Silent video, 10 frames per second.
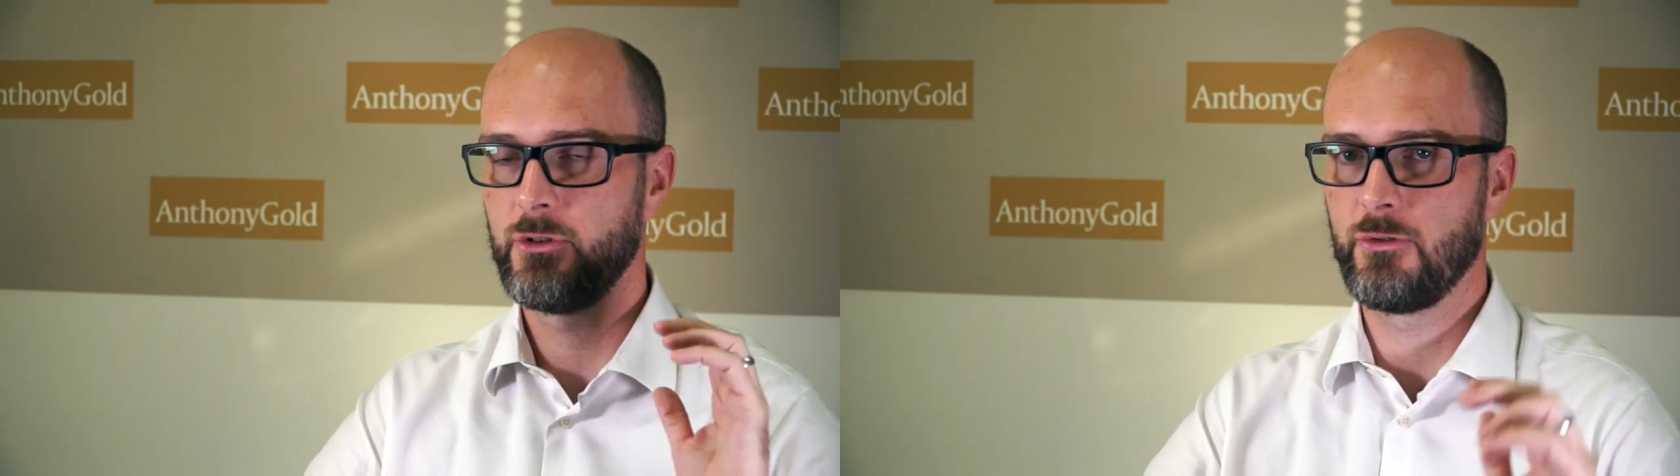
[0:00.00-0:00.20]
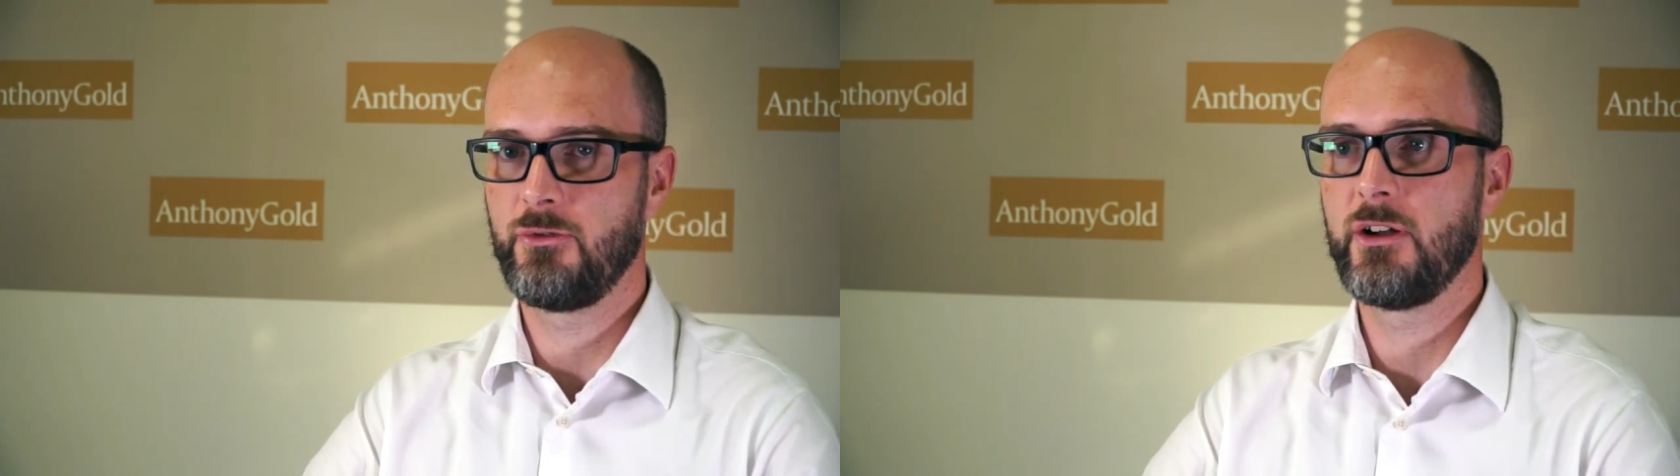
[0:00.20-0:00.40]

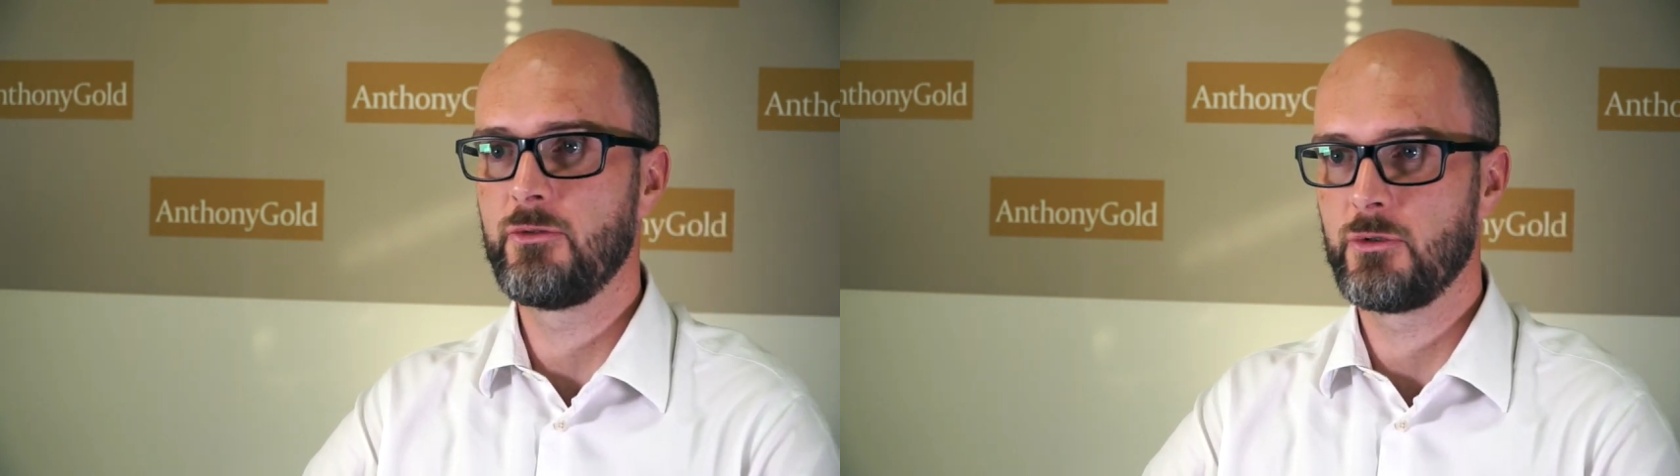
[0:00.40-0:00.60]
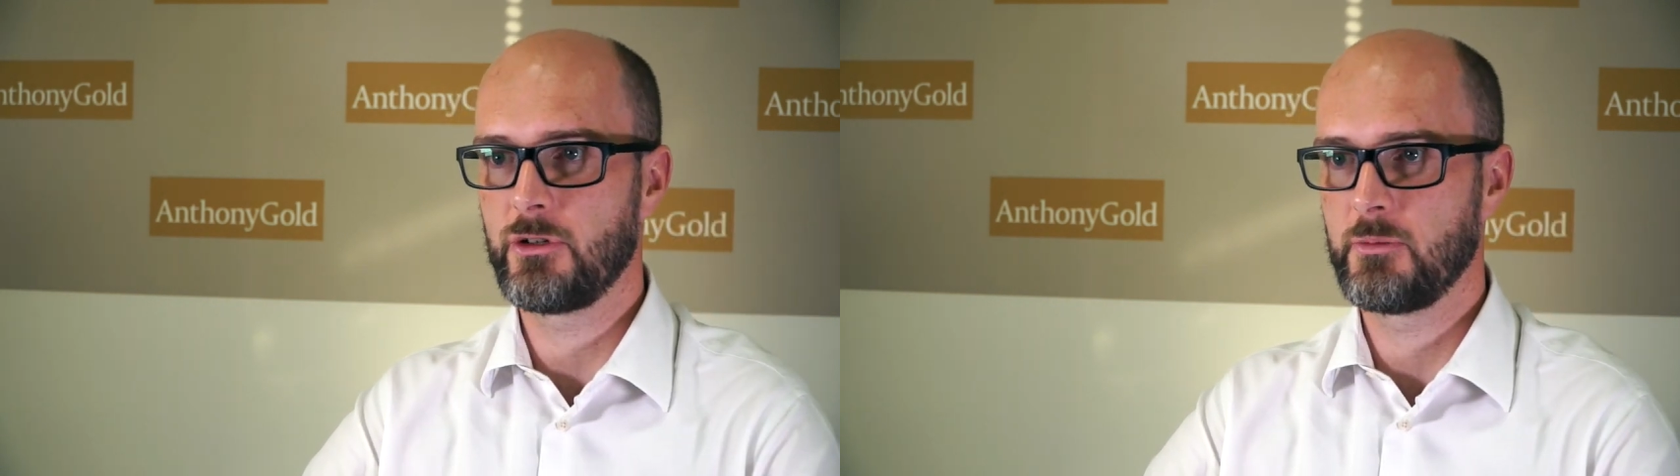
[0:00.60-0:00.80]
If you've got 5
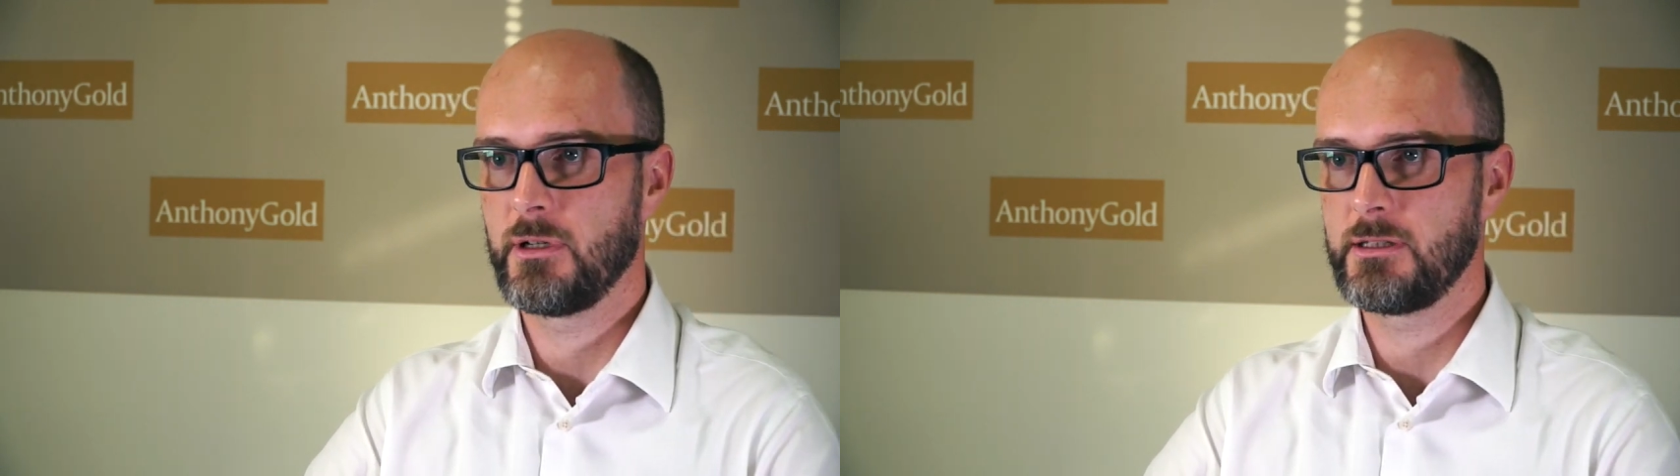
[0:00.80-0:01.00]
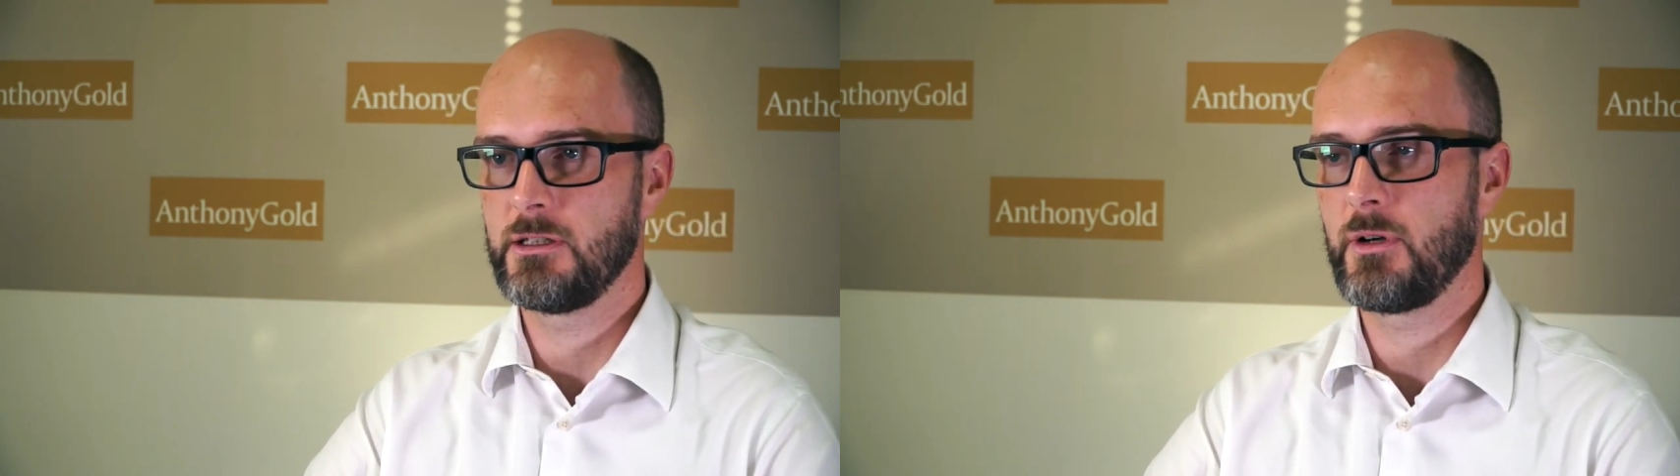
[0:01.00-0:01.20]
or more
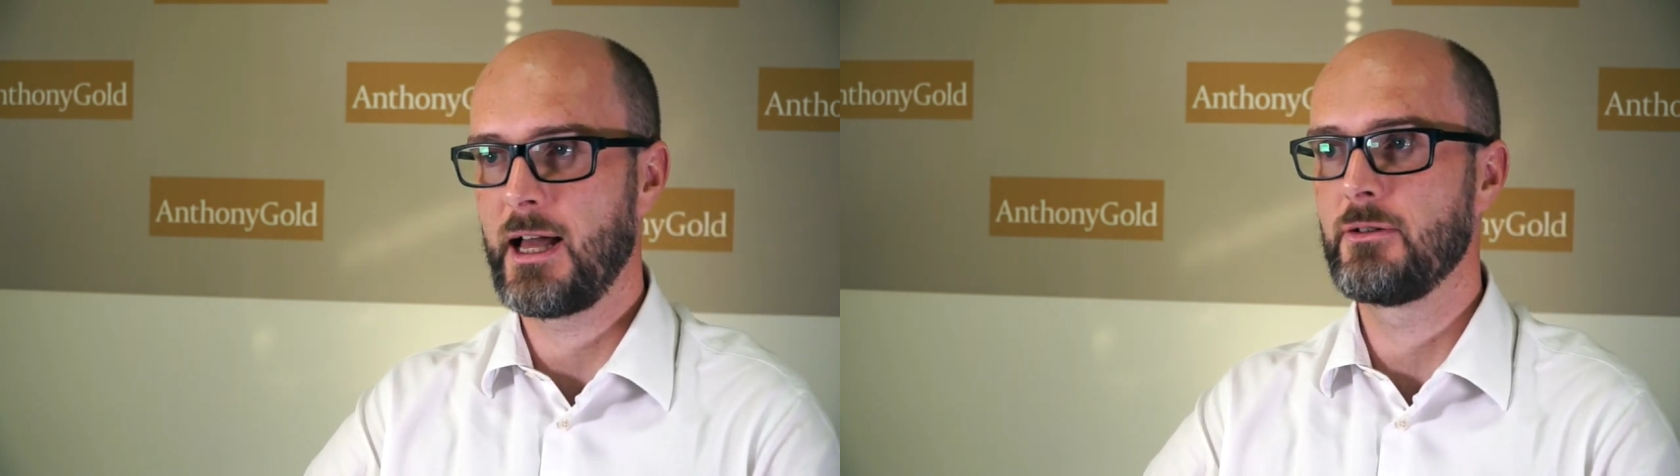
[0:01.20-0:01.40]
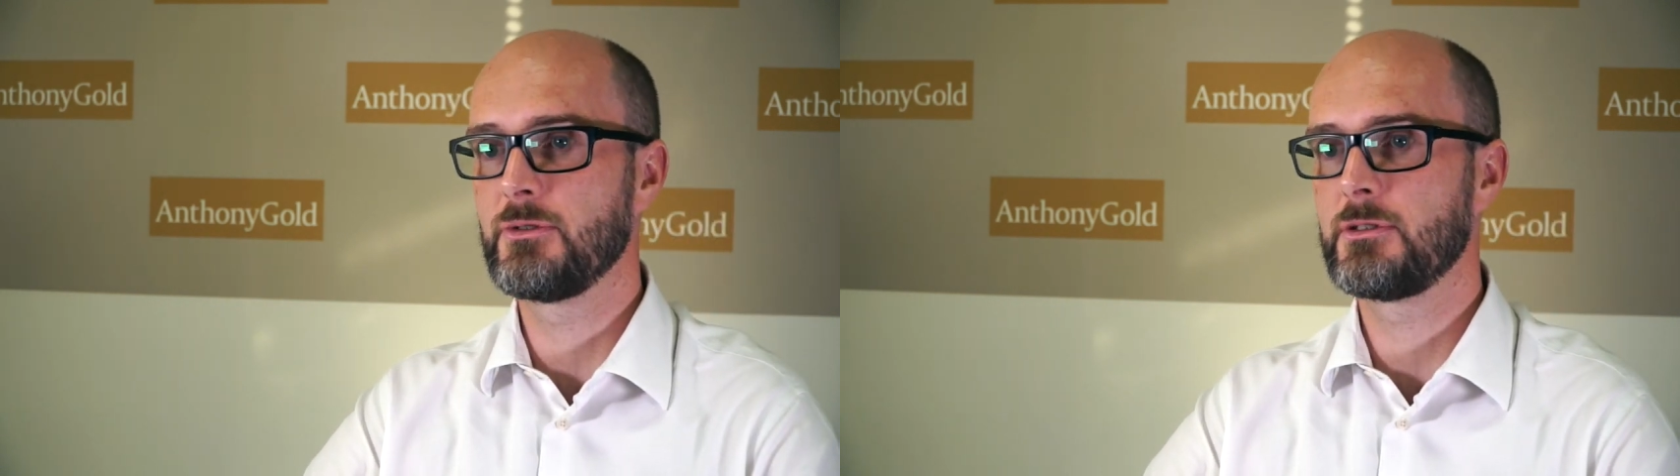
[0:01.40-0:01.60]
occupiers in your
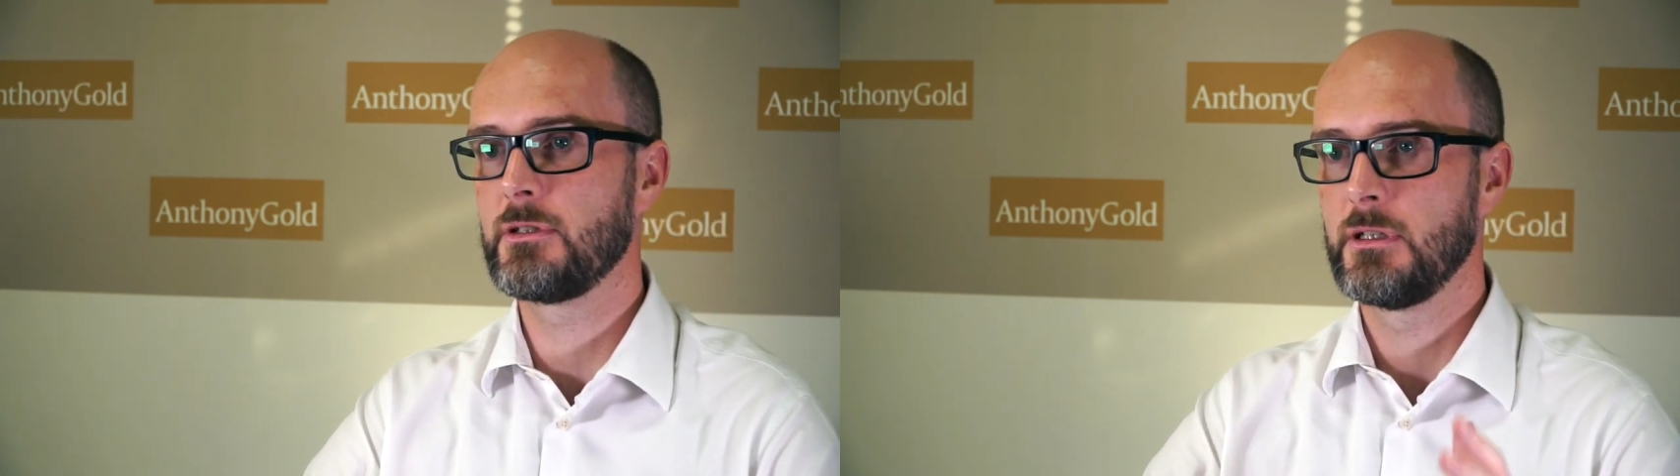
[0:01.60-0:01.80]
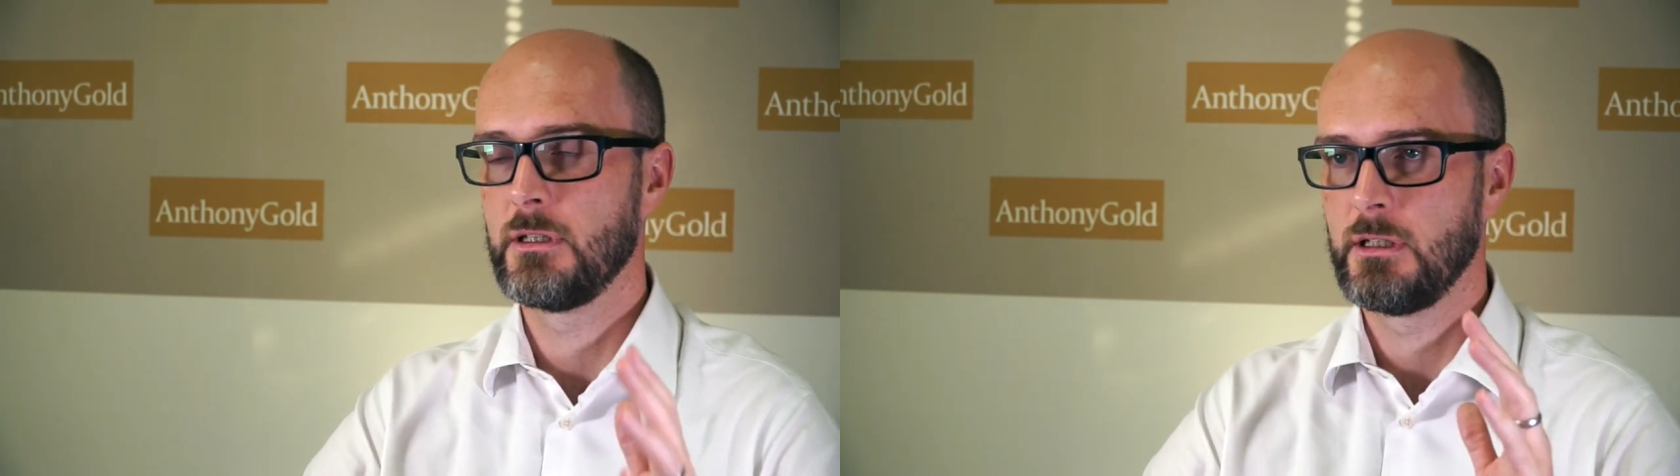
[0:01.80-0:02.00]
house,